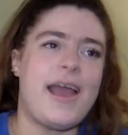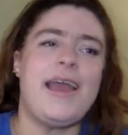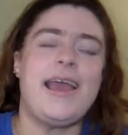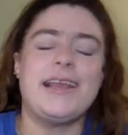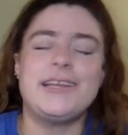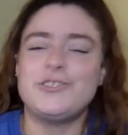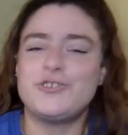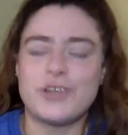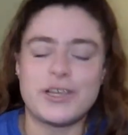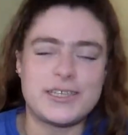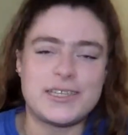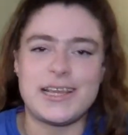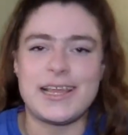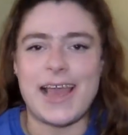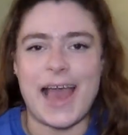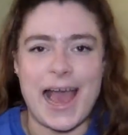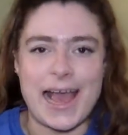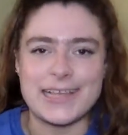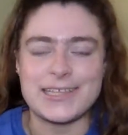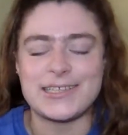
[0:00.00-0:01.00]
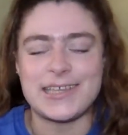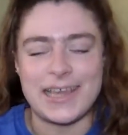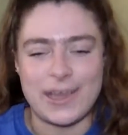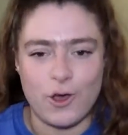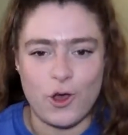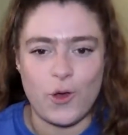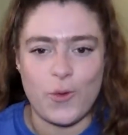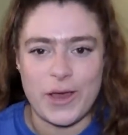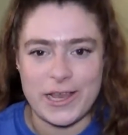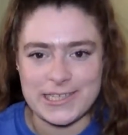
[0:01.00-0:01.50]
interesting, as it
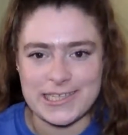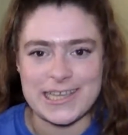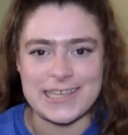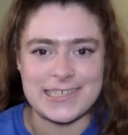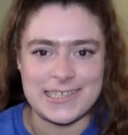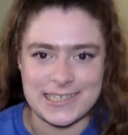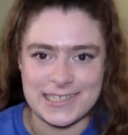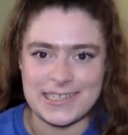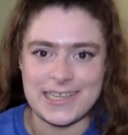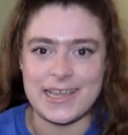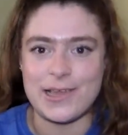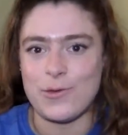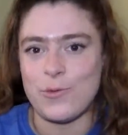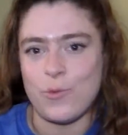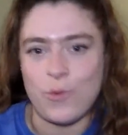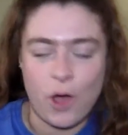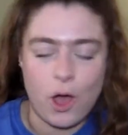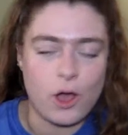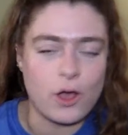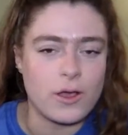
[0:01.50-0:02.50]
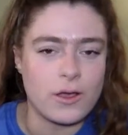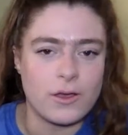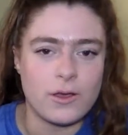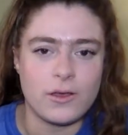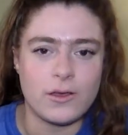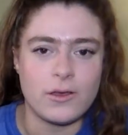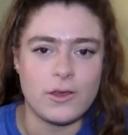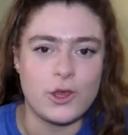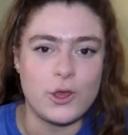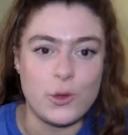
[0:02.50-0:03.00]
always is, to see
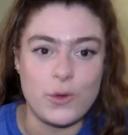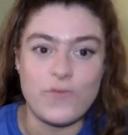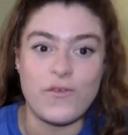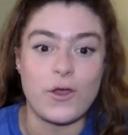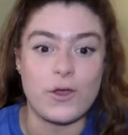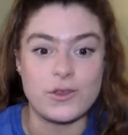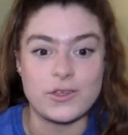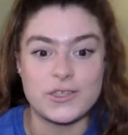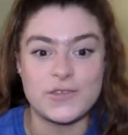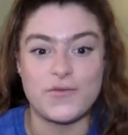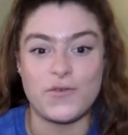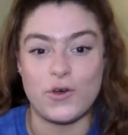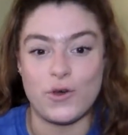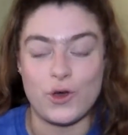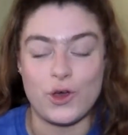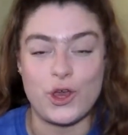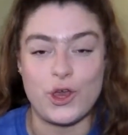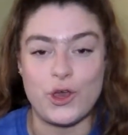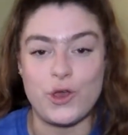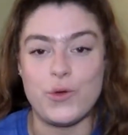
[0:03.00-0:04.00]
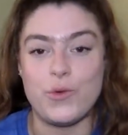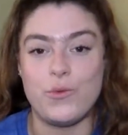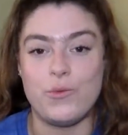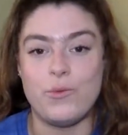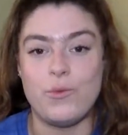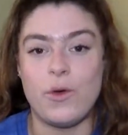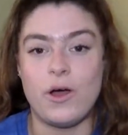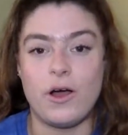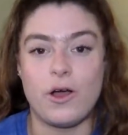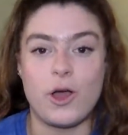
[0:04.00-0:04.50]
who votes for who,
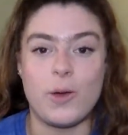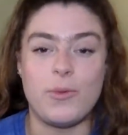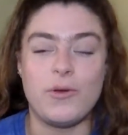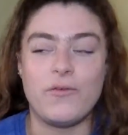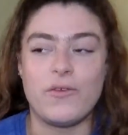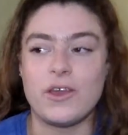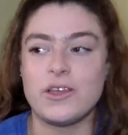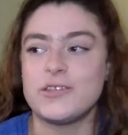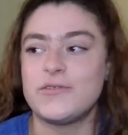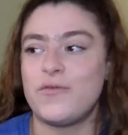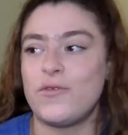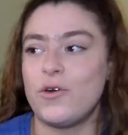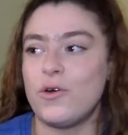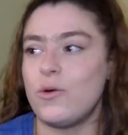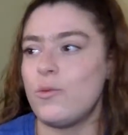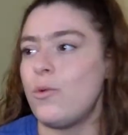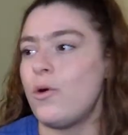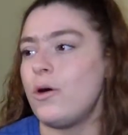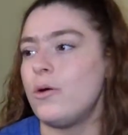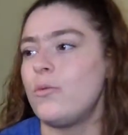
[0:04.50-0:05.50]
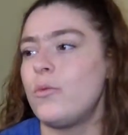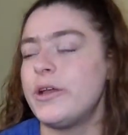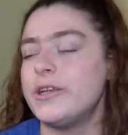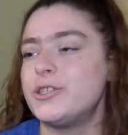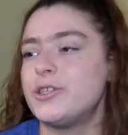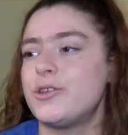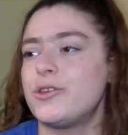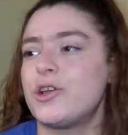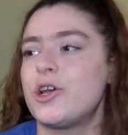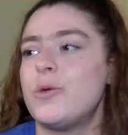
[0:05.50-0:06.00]
what couple votes for what,
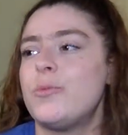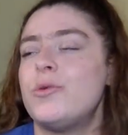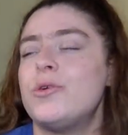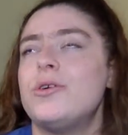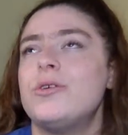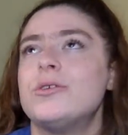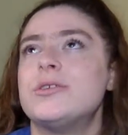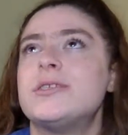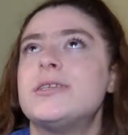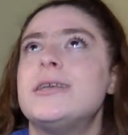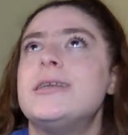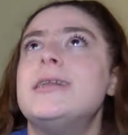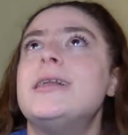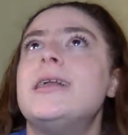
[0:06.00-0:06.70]
which other couples.